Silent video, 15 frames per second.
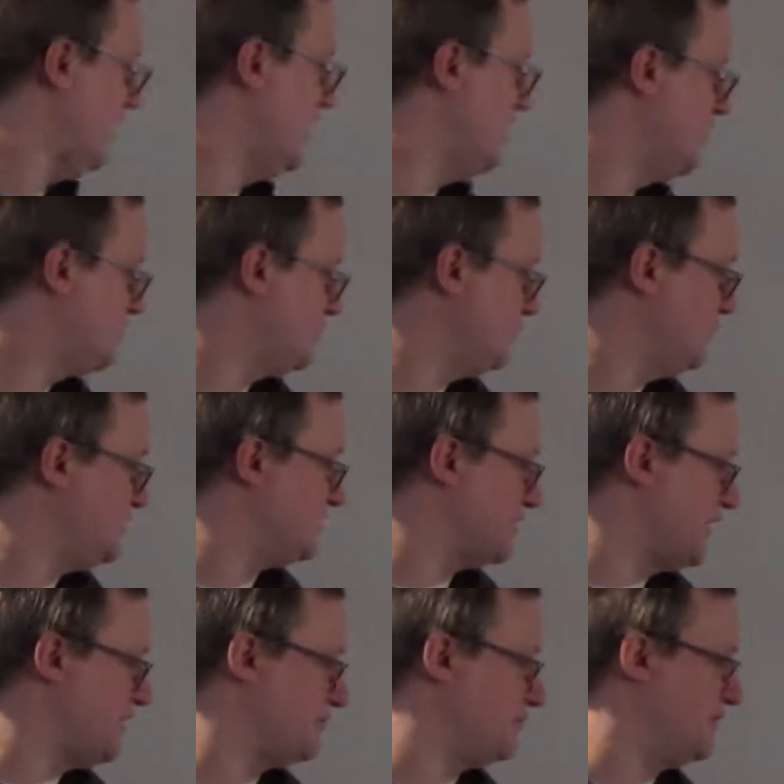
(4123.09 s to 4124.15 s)
So we
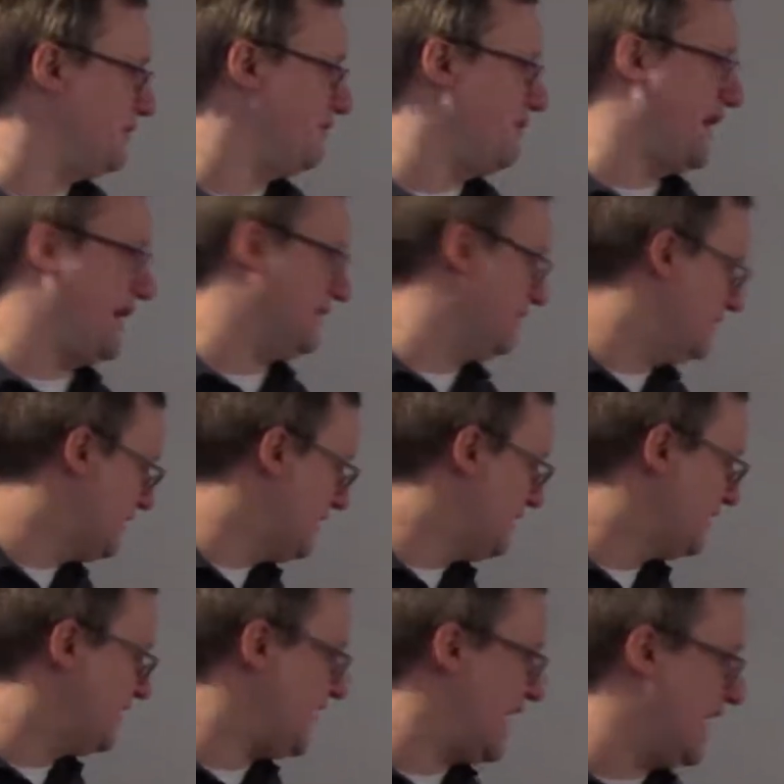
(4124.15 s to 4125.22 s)
start with the fact
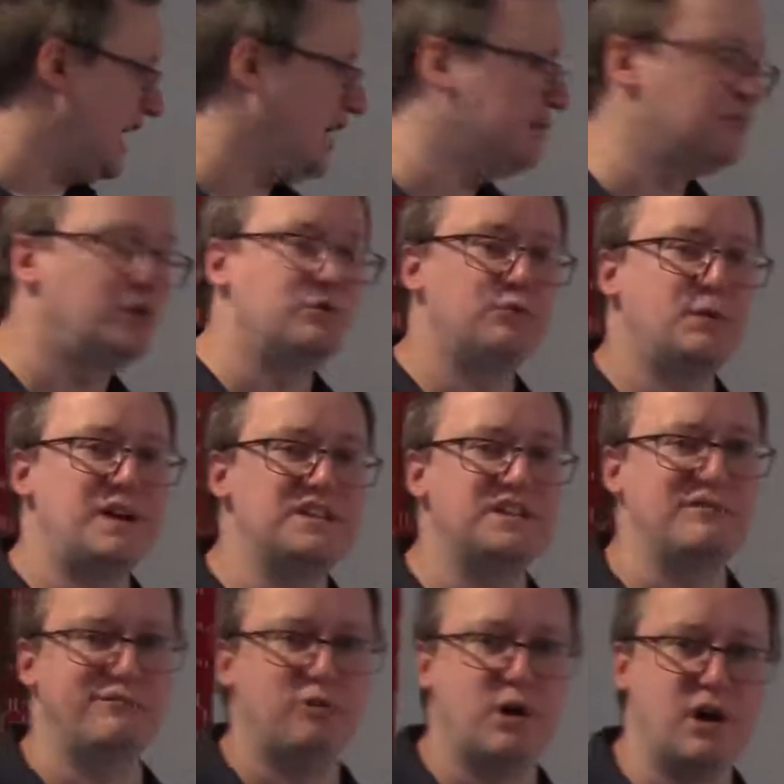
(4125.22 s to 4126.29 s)
that animal
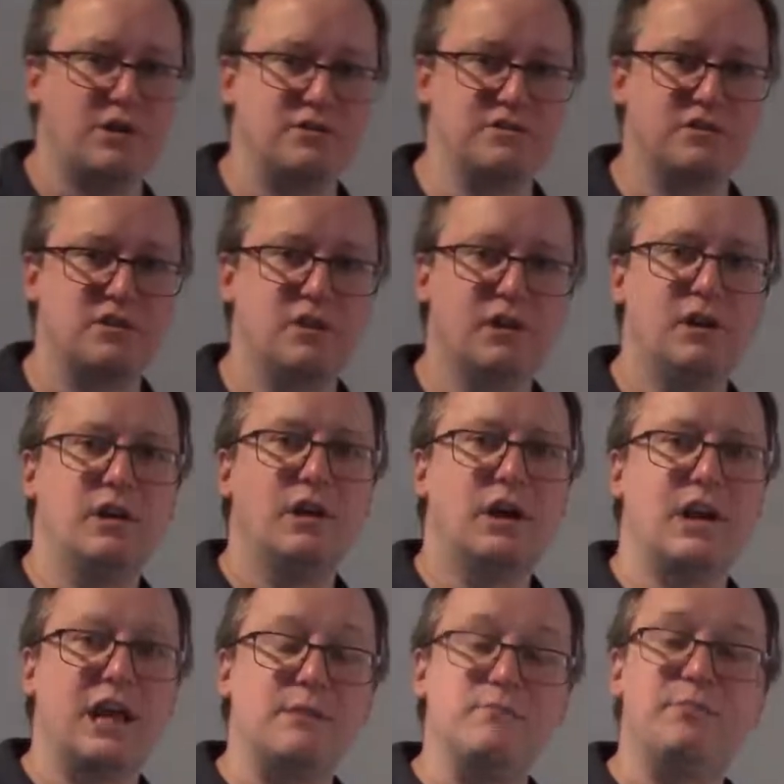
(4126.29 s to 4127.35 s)
reservoirs
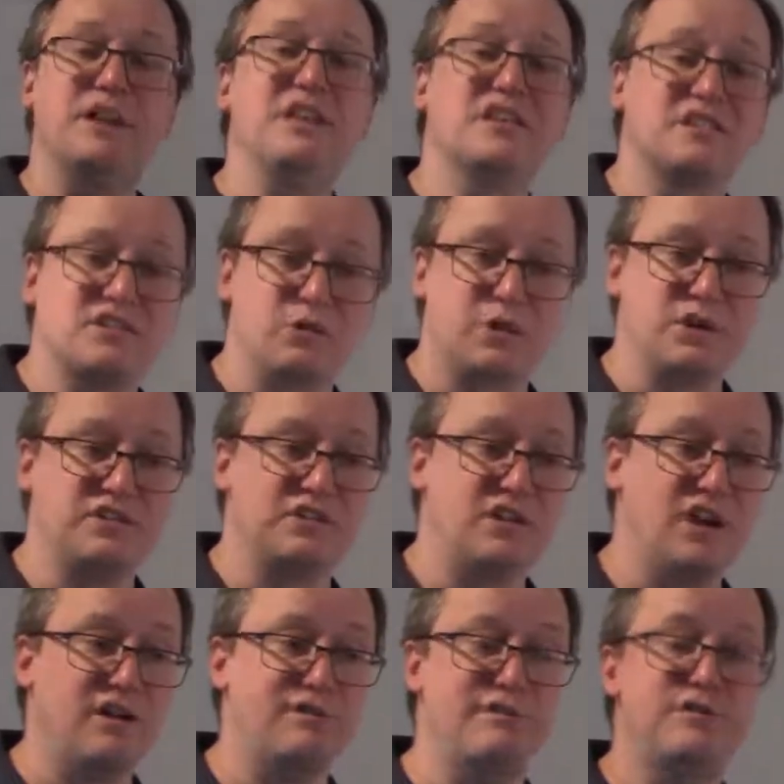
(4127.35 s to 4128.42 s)
can be the source
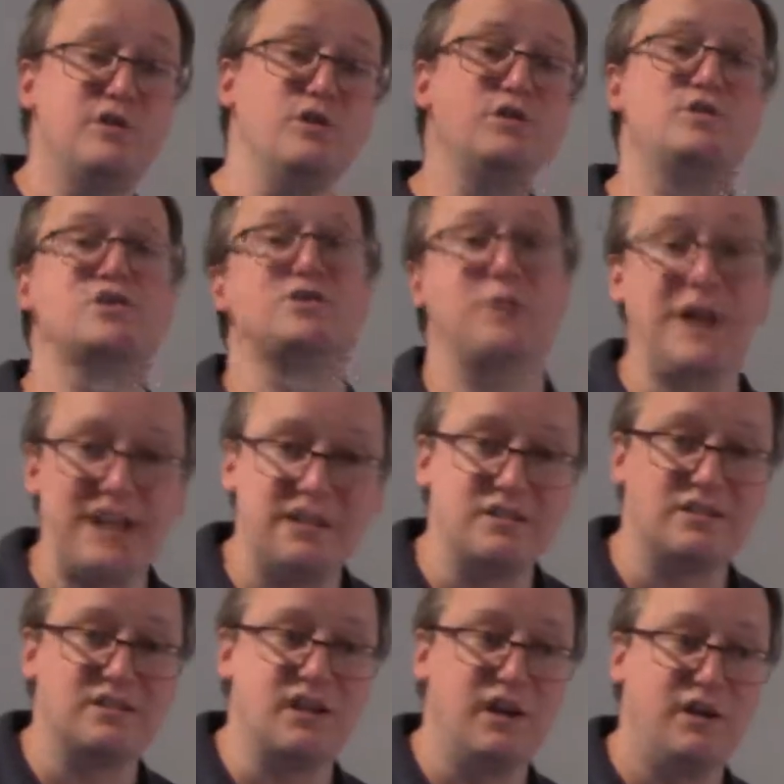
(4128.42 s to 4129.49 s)
of new
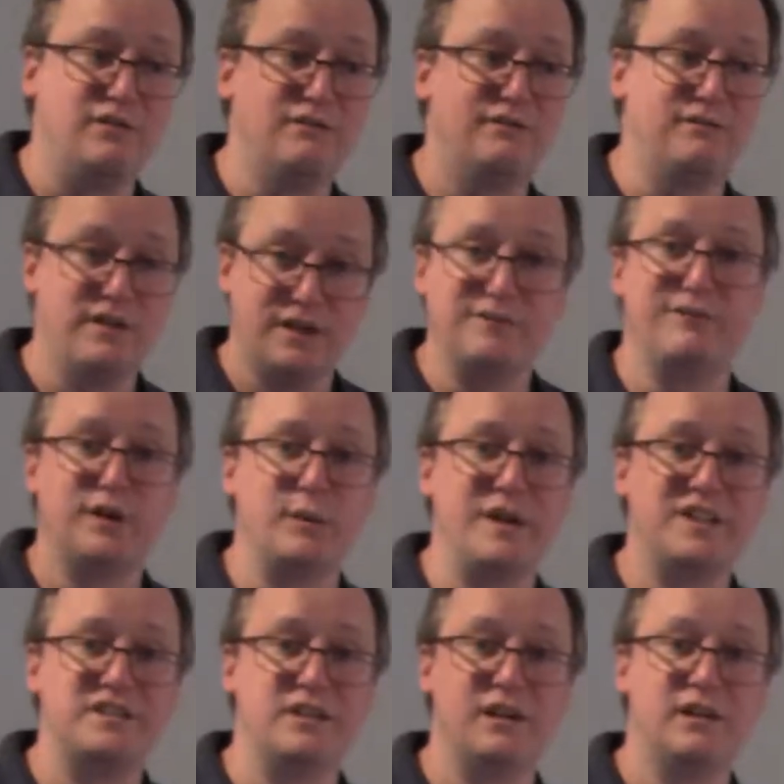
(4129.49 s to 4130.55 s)
strains of
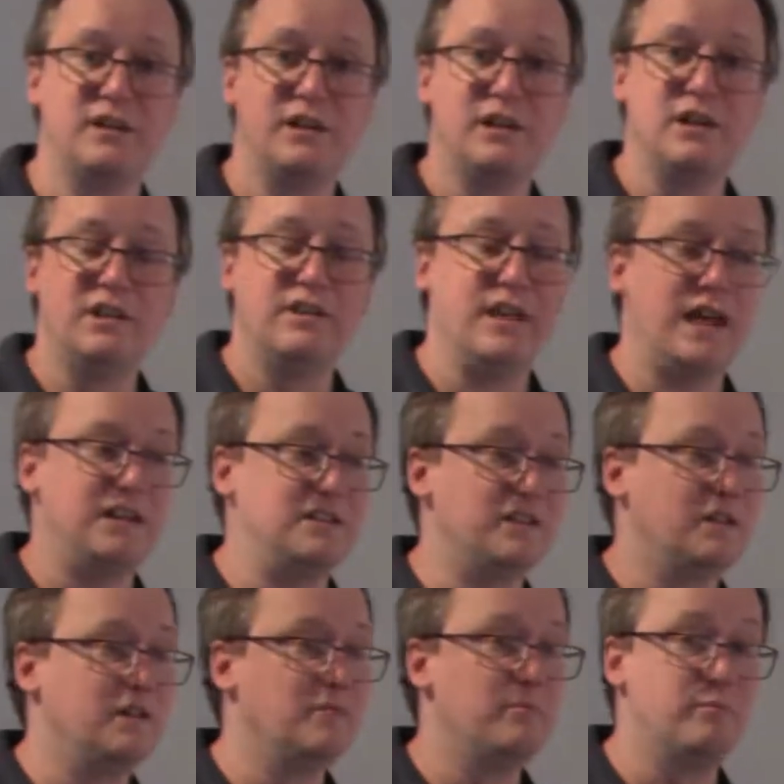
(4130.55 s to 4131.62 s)
influenza, that
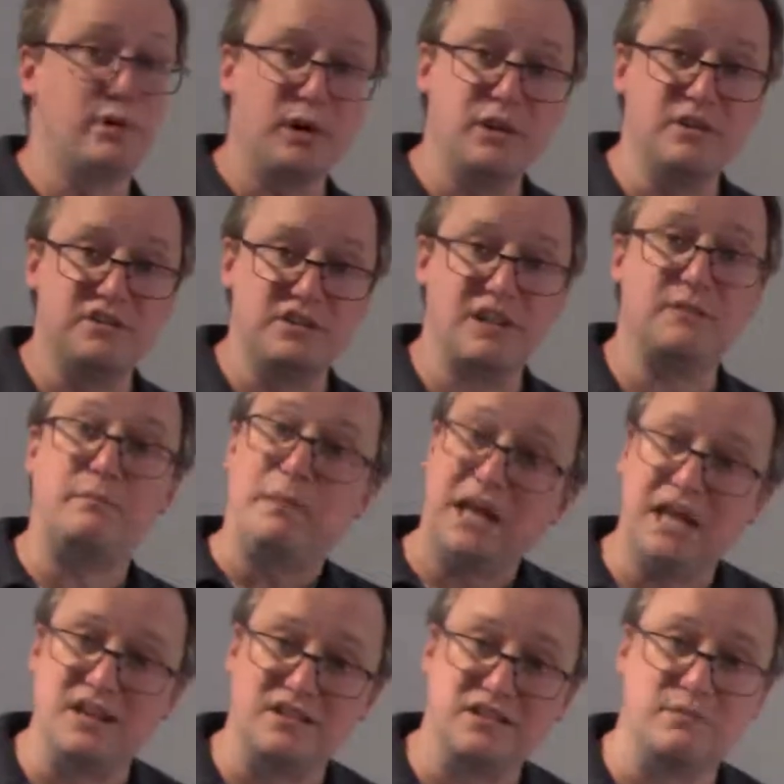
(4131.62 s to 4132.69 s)
birds and
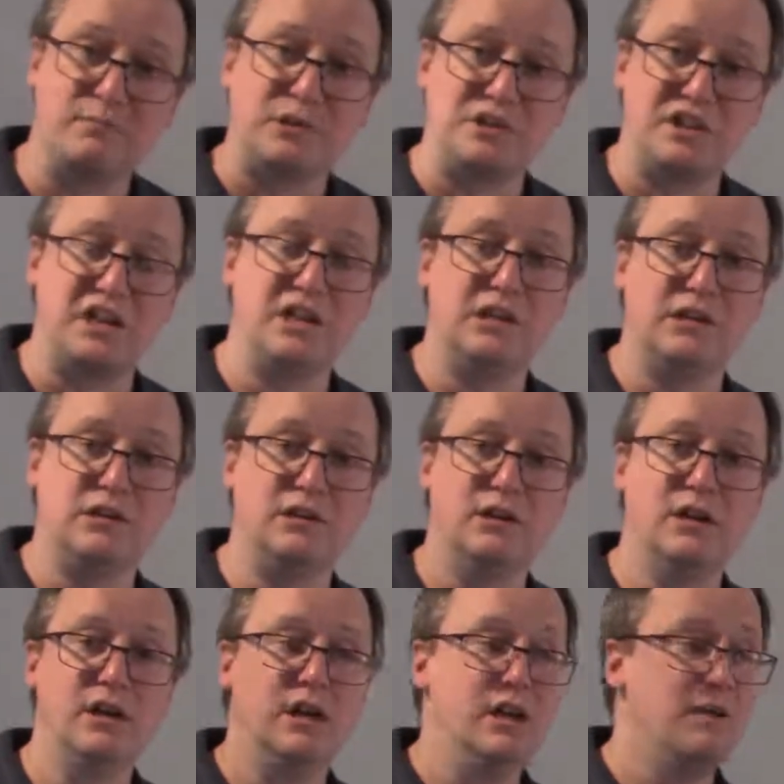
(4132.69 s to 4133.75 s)
pigs in particular
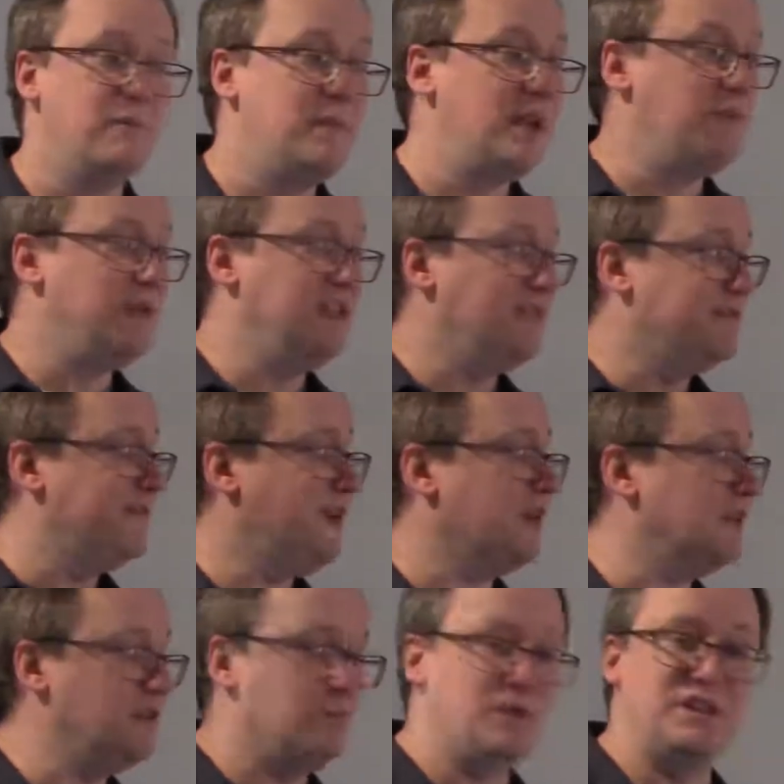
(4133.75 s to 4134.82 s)
may be
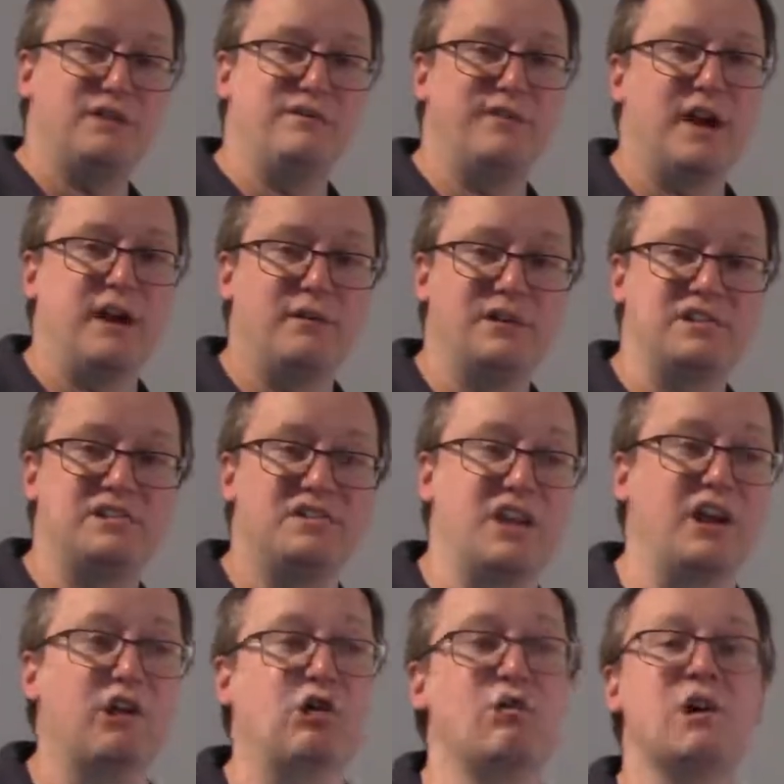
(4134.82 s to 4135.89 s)
infected with a virus that
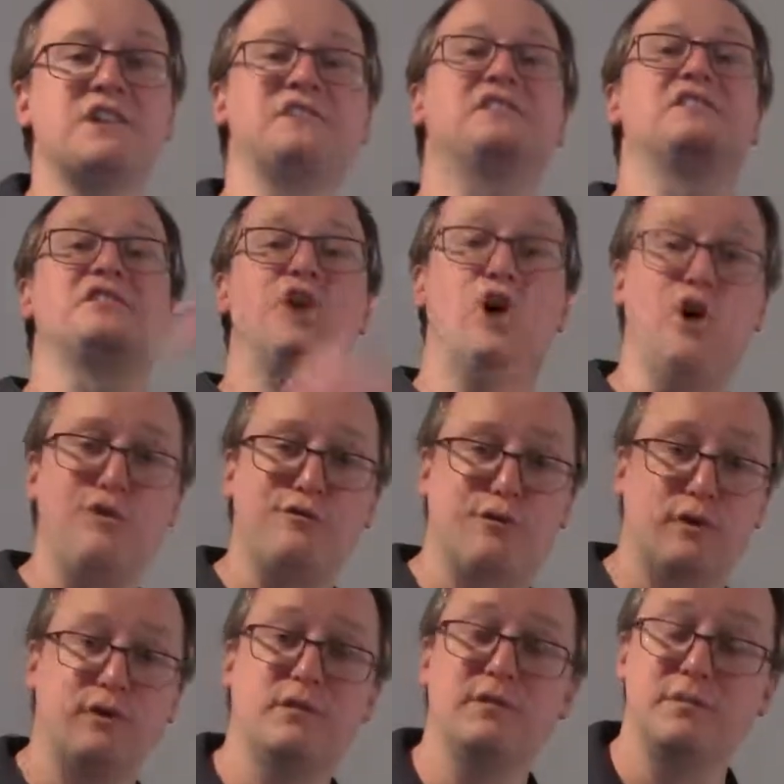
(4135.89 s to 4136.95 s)
crosses
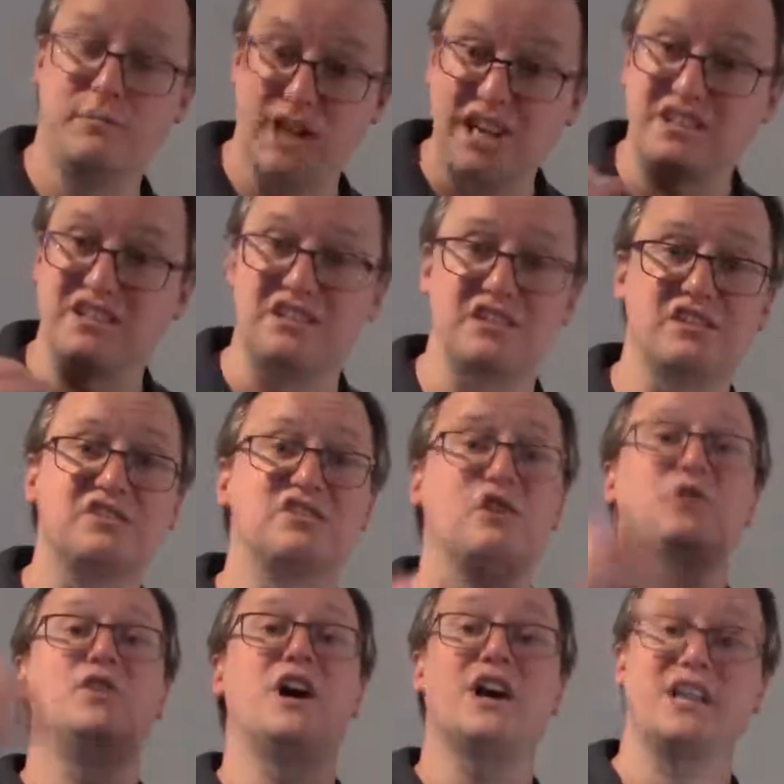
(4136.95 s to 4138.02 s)
over, because it's a
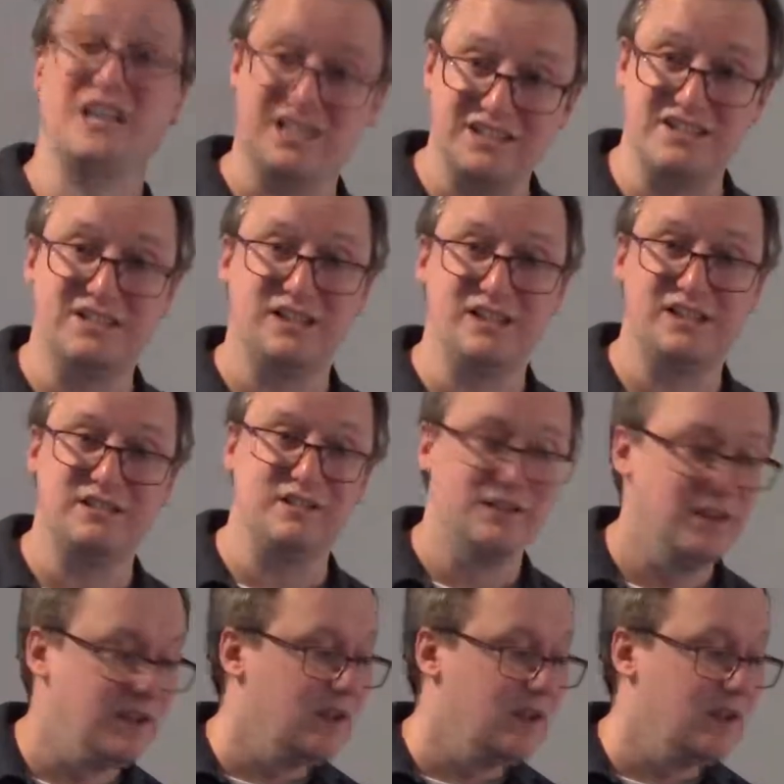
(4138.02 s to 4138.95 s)
zoonotic disease,